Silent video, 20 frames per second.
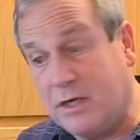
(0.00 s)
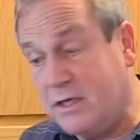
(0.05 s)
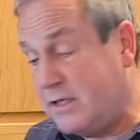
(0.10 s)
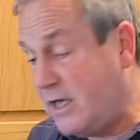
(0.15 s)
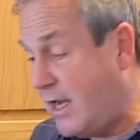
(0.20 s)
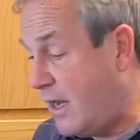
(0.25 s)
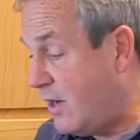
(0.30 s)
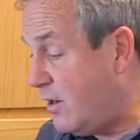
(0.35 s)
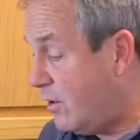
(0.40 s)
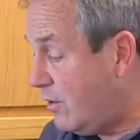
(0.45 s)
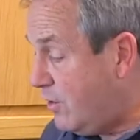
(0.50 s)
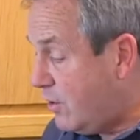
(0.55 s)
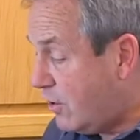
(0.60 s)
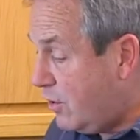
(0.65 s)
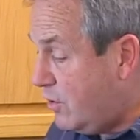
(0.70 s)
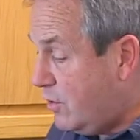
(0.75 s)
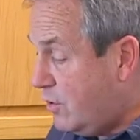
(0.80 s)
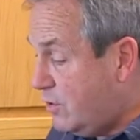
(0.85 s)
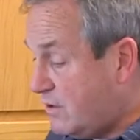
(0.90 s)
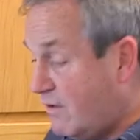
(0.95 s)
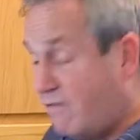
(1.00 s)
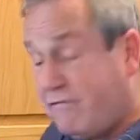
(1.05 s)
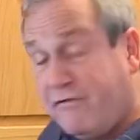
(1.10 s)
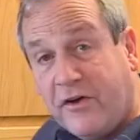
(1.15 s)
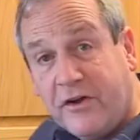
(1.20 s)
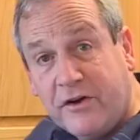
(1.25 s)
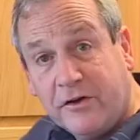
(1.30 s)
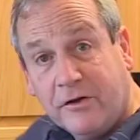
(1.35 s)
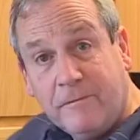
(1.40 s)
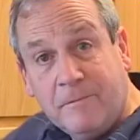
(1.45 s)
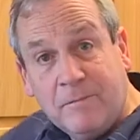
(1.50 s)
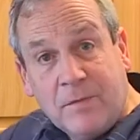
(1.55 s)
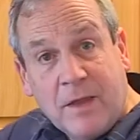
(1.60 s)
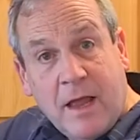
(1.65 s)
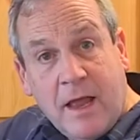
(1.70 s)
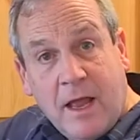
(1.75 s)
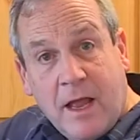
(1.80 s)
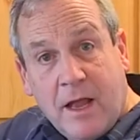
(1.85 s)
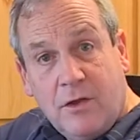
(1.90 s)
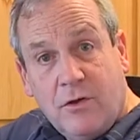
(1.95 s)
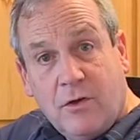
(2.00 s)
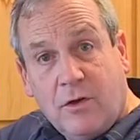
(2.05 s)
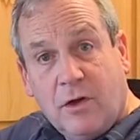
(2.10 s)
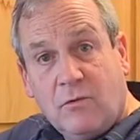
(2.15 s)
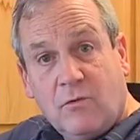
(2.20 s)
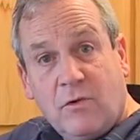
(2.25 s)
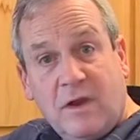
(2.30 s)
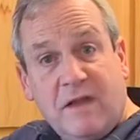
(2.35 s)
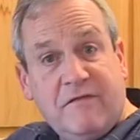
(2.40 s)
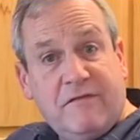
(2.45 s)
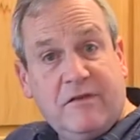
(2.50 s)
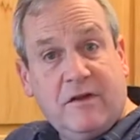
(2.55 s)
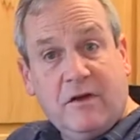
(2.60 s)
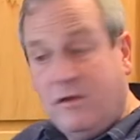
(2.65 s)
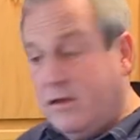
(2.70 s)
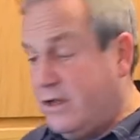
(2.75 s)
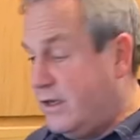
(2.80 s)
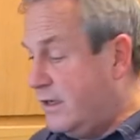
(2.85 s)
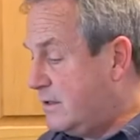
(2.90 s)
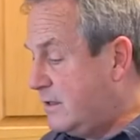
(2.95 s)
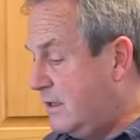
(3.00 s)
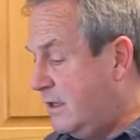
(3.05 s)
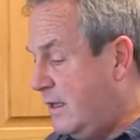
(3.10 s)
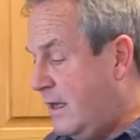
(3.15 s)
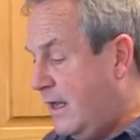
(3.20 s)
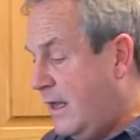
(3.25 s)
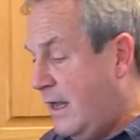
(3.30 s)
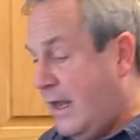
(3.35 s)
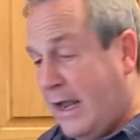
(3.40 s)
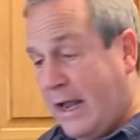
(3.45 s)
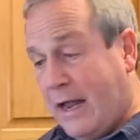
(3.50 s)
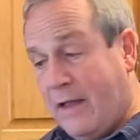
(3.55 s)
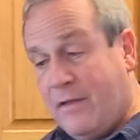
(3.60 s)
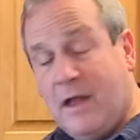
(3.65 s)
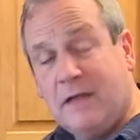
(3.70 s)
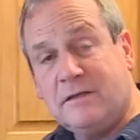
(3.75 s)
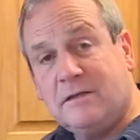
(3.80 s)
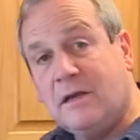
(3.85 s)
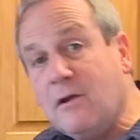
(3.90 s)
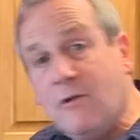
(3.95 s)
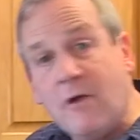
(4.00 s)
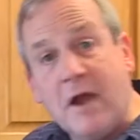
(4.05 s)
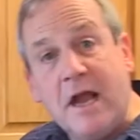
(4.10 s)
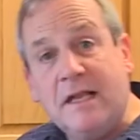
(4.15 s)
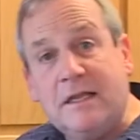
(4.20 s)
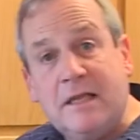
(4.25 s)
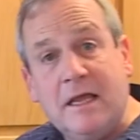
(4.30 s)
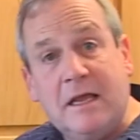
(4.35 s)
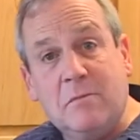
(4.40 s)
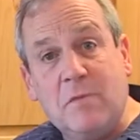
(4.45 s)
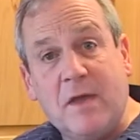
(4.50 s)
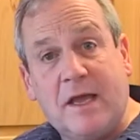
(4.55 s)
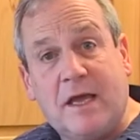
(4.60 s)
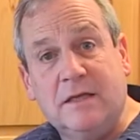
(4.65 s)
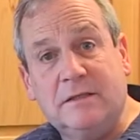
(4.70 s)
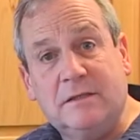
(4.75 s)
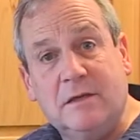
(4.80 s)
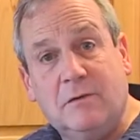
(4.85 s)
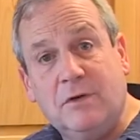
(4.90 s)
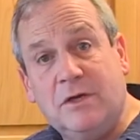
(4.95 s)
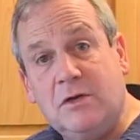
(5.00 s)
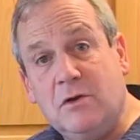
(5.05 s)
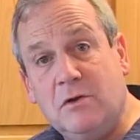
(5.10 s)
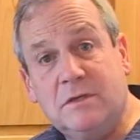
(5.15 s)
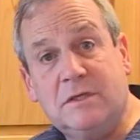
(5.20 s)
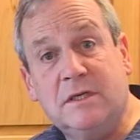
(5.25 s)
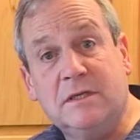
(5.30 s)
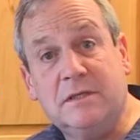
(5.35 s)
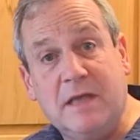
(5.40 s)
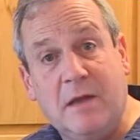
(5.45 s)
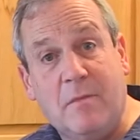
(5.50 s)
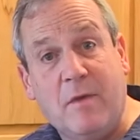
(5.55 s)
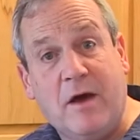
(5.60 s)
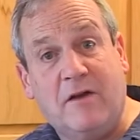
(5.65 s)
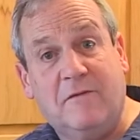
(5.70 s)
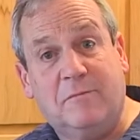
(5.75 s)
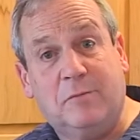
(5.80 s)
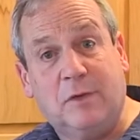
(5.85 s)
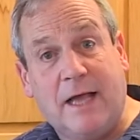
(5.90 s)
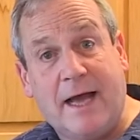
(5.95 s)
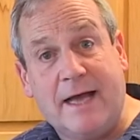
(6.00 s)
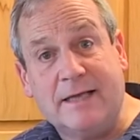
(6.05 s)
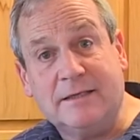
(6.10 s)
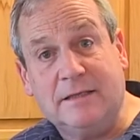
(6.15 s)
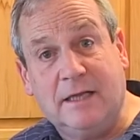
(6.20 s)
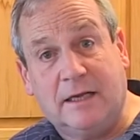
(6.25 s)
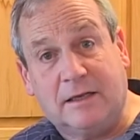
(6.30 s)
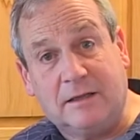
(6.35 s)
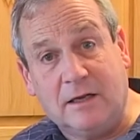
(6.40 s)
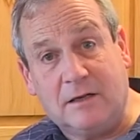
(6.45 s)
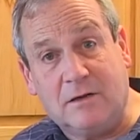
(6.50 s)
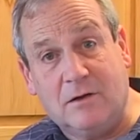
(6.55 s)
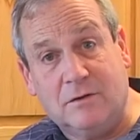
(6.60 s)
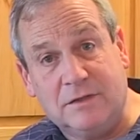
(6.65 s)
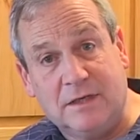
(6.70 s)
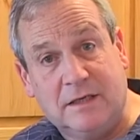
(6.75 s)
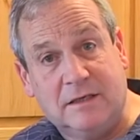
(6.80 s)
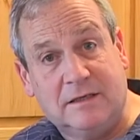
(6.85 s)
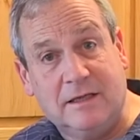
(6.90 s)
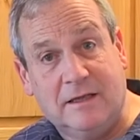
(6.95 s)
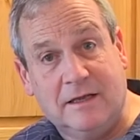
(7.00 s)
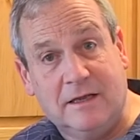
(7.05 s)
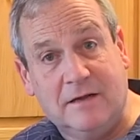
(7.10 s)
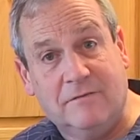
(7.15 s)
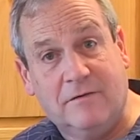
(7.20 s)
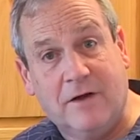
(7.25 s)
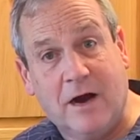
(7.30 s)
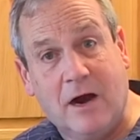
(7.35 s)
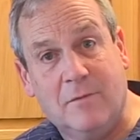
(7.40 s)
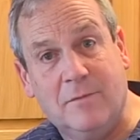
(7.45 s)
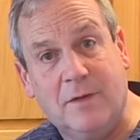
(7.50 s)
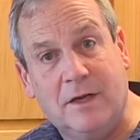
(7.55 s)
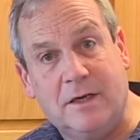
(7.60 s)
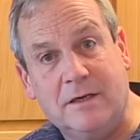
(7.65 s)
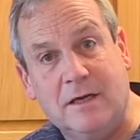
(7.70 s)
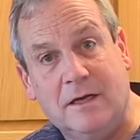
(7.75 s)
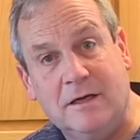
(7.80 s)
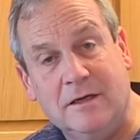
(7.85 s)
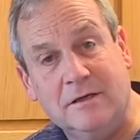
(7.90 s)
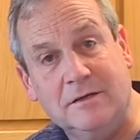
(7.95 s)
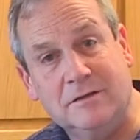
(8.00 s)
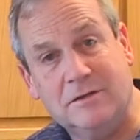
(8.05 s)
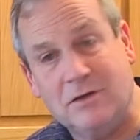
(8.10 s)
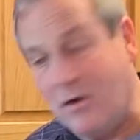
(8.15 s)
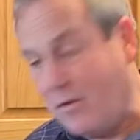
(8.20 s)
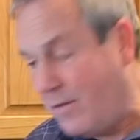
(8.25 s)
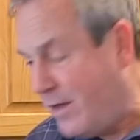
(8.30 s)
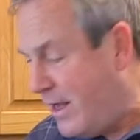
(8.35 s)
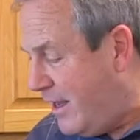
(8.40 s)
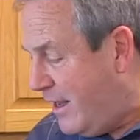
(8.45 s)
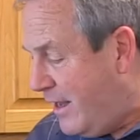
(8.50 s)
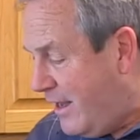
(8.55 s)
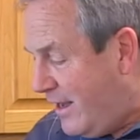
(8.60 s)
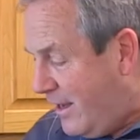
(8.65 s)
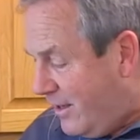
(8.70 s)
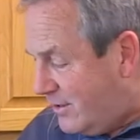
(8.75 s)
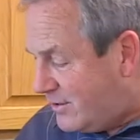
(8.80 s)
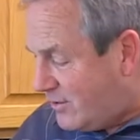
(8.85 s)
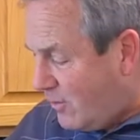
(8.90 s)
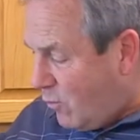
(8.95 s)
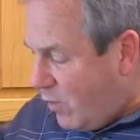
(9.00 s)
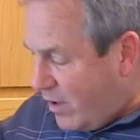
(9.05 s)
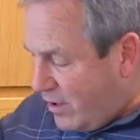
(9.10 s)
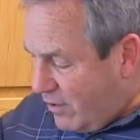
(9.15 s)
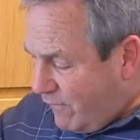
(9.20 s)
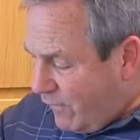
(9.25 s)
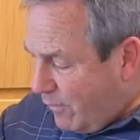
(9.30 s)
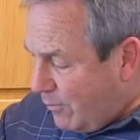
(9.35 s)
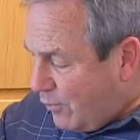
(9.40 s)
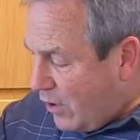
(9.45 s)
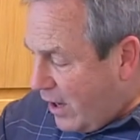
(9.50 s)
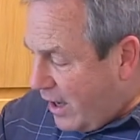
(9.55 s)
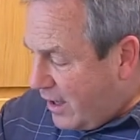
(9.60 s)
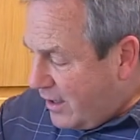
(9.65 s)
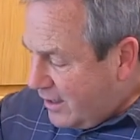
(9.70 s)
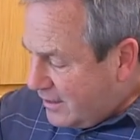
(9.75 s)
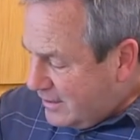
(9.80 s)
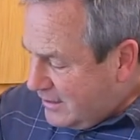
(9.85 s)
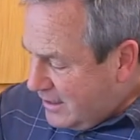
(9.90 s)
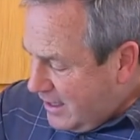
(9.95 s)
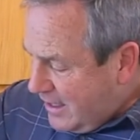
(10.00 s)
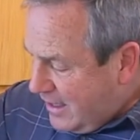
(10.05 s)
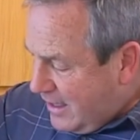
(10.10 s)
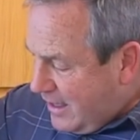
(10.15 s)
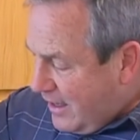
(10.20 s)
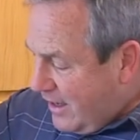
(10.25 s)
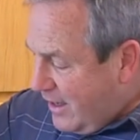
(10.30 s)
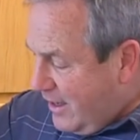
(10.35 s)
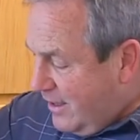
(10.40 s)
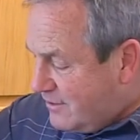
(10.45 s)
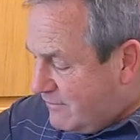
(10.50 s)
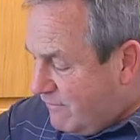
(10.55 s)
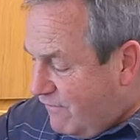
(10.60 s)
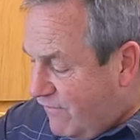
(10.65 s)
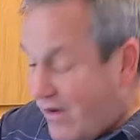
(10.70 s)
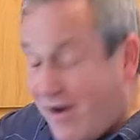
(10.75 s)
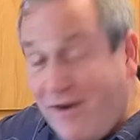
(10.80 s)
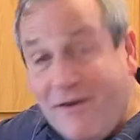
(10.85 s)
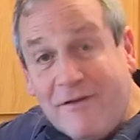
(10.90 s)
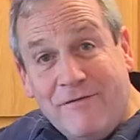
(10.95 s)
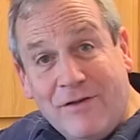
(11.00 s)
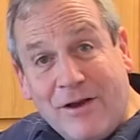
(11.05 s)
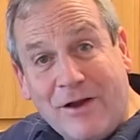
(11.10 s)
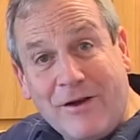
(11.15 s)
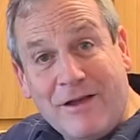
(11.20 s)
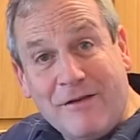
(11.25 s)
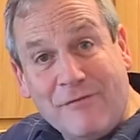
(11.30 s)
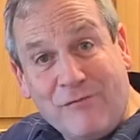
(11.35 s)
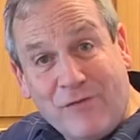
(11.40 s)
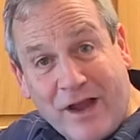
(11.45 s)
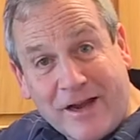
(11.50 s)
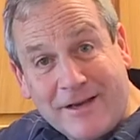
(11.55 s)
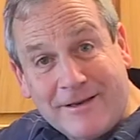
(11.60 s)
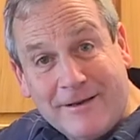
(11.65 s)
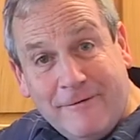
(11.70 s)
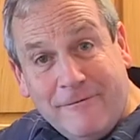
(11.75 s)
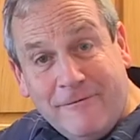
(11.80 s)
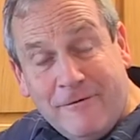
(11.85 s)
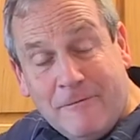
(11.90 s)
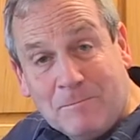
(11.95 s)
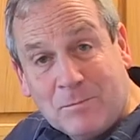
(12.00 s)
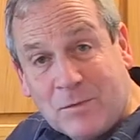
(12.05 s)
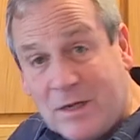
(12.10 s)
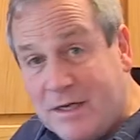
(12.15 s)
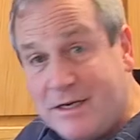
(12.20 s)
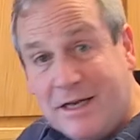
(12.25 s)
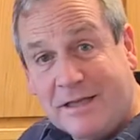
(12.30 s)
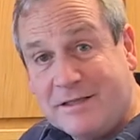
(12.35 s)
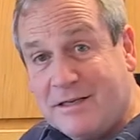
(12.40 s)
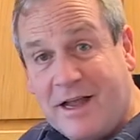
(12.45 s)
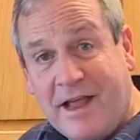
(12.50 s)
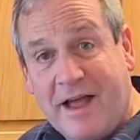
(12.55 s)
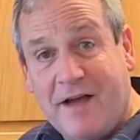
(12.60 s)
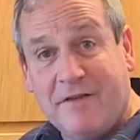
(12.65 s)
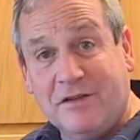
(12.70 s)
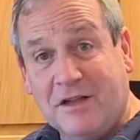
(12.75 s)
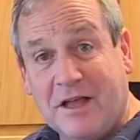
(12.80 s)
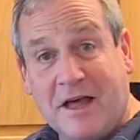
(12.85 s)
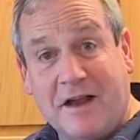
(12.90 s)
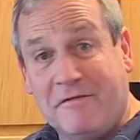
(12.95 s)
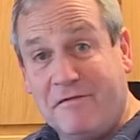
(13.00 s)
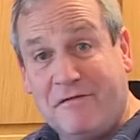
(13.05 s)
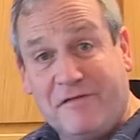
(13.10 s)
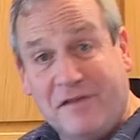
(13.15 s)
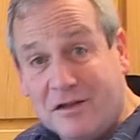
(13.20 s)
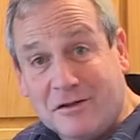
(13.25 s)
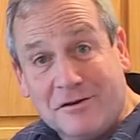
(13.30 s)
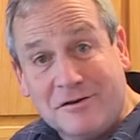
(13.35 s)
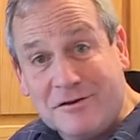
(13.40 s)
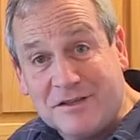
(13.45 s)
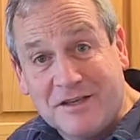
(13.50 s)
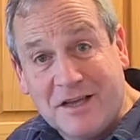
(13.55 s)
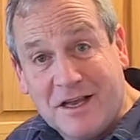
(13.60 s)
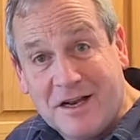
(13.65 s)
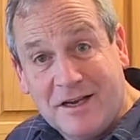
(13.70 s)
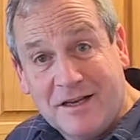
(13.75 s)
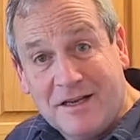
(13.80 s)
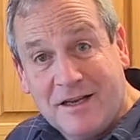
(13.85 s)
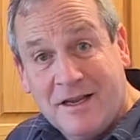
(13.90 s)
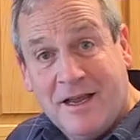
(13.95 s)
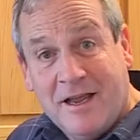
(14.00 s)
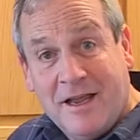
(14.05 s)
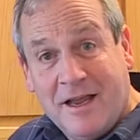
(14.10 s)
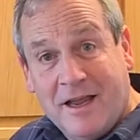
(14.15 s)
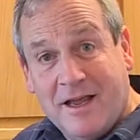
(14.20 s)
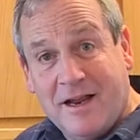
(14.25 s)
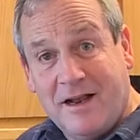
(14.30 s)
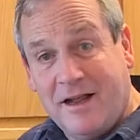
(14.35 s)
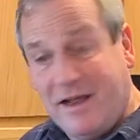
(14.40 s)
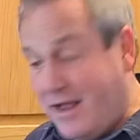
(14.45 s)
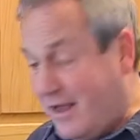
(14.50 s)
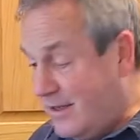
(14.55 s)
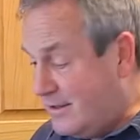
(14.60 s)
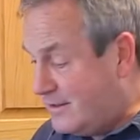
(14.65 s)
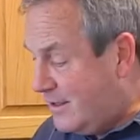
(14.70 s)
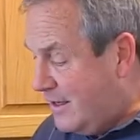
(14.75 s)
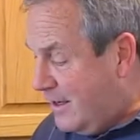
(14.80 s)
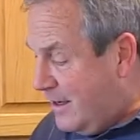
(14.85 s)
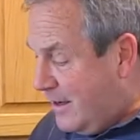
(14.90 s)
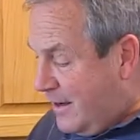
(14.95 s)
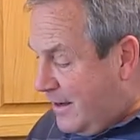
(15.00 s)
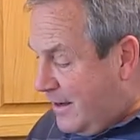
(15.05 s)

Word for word: container. You can use a funnel, and you can refill this, and that's a great thing because it reduces the amount of plastic that goes into the environment. So it's a wonderful product. It's very very effective. It doesn't have a lot of fillers in it. It has